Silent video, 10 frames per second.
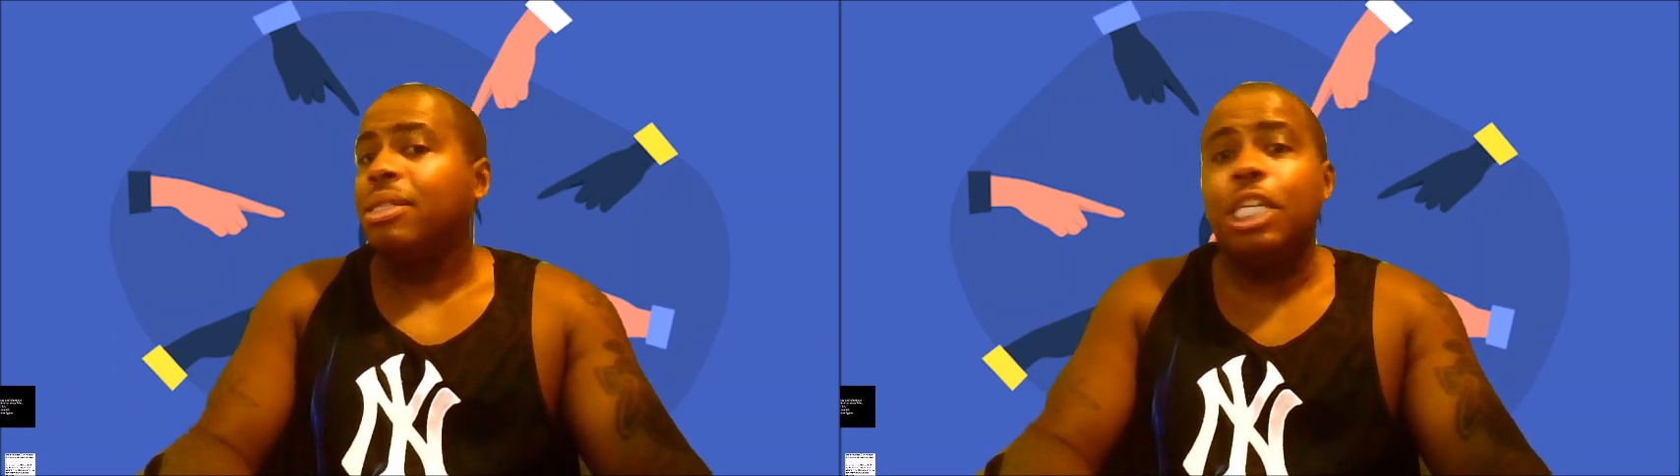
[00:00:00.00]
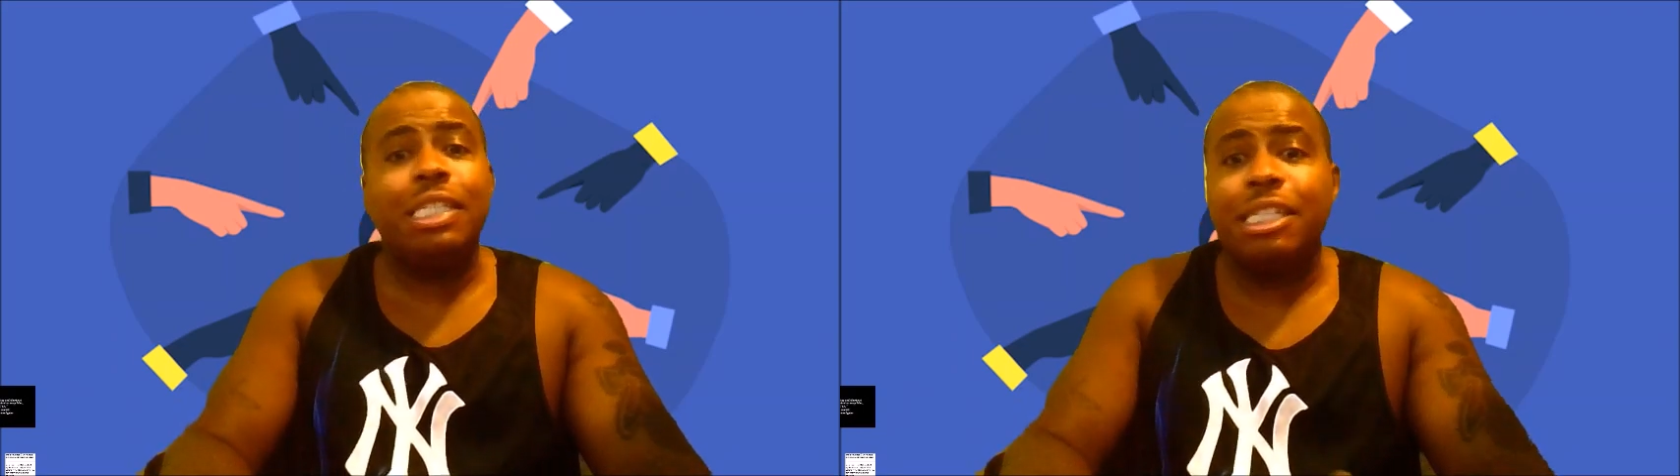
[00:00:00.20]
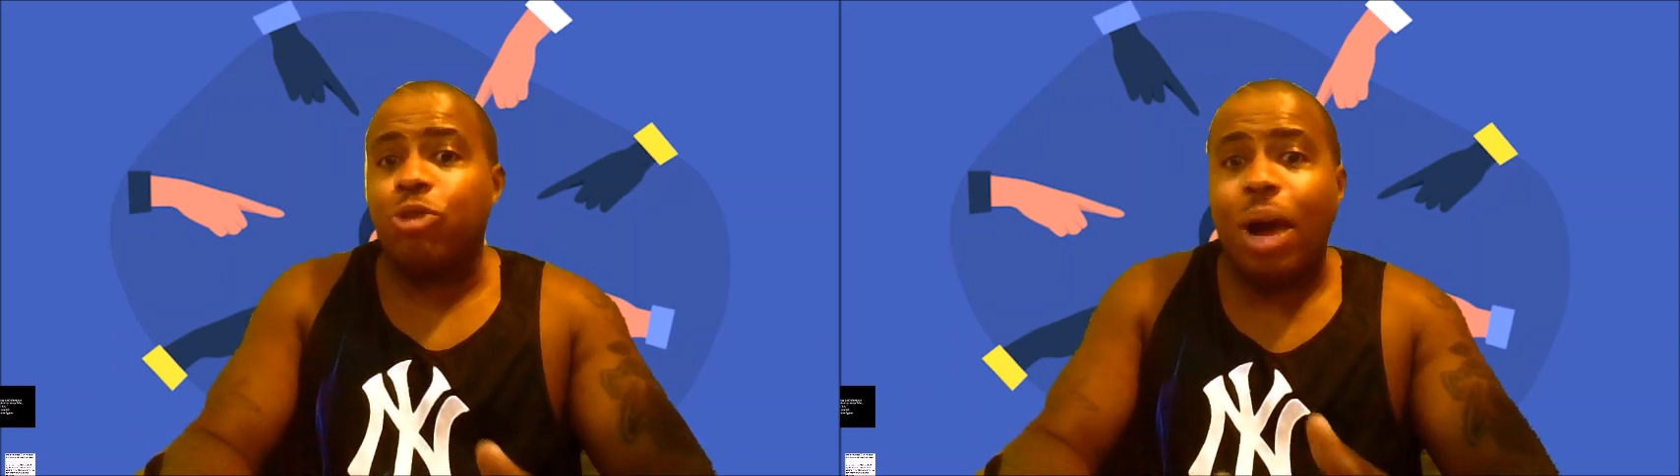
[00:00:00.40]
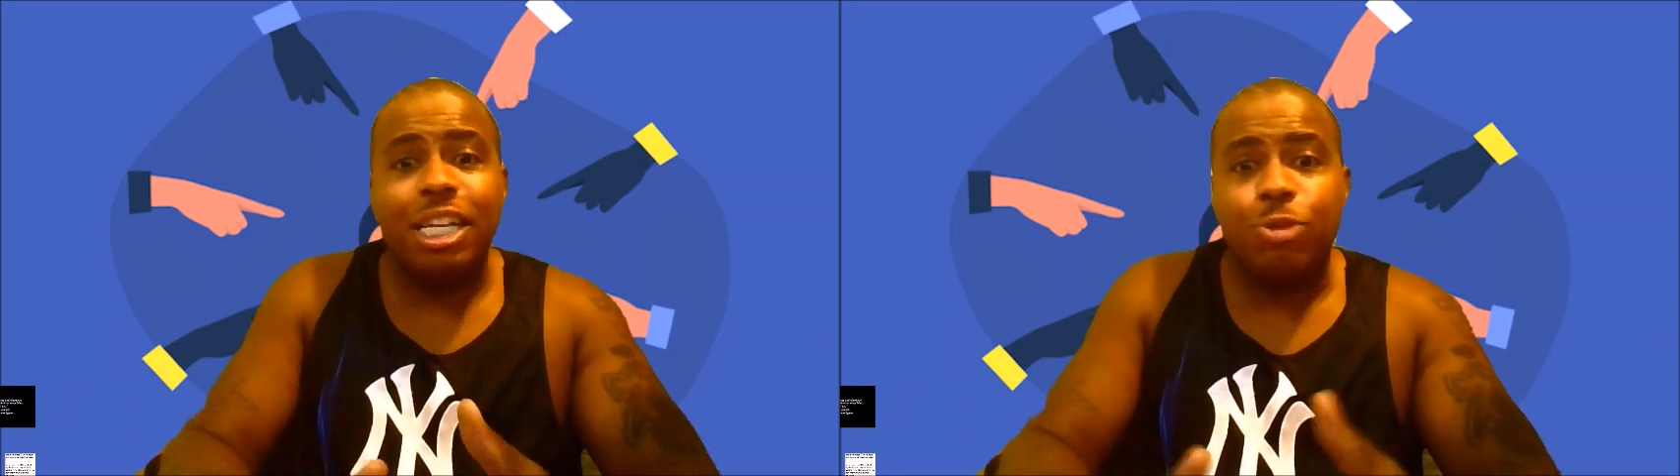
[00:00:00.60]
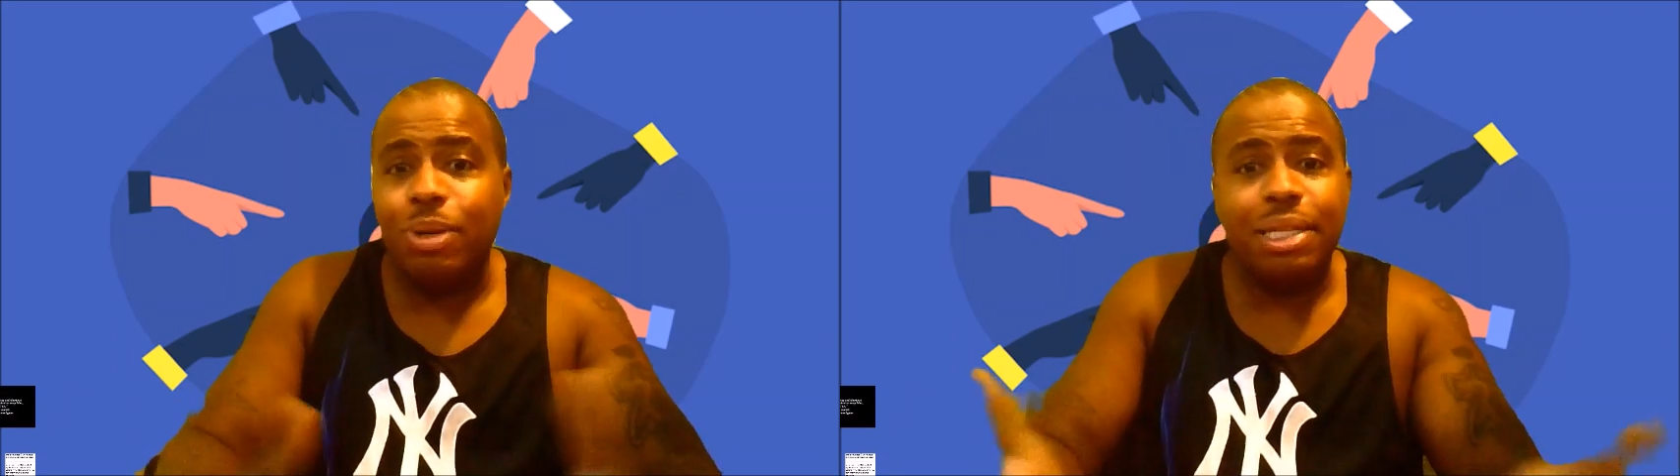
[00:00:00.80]
Jesus
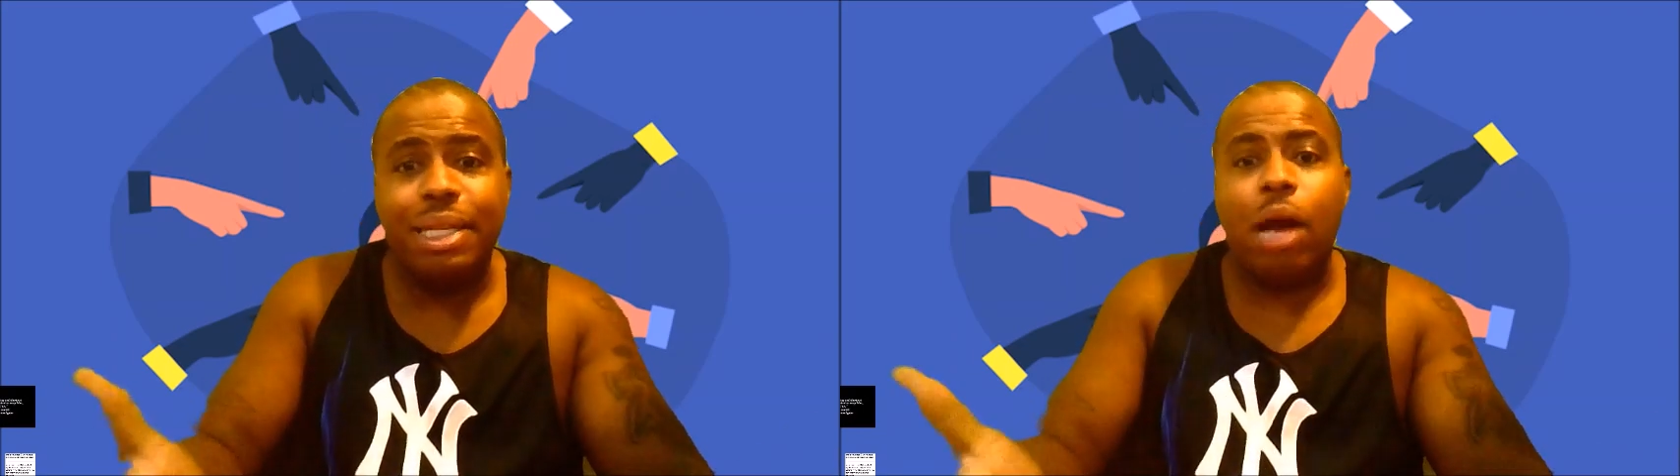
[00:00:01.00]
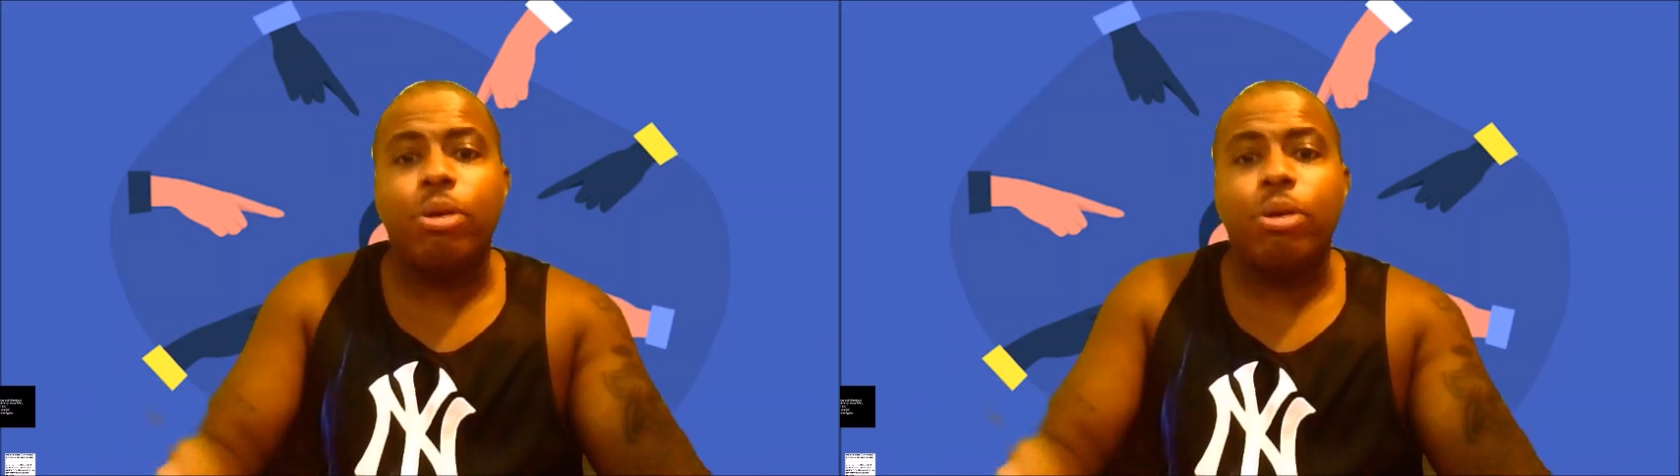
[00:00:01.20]
Christ wasn't